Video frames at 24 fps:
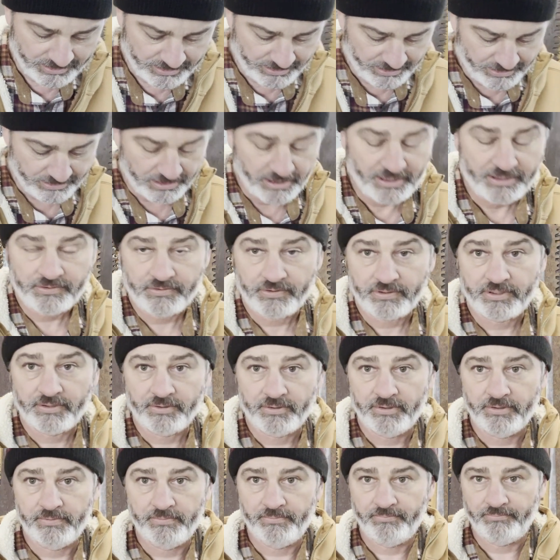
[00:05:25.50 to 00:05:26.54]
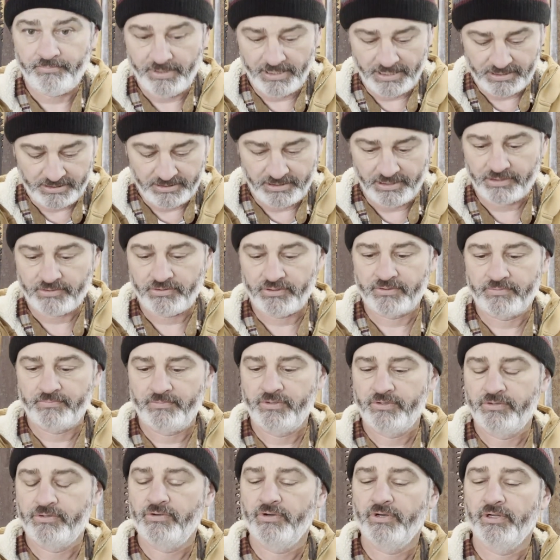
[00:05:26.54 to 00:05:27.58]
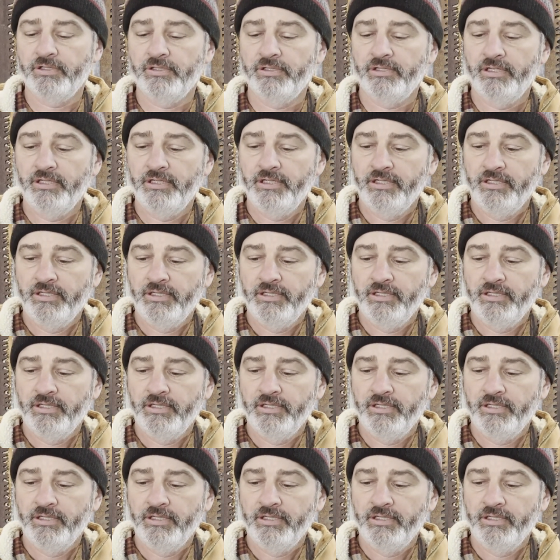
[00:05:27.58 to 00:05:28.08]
electric drill,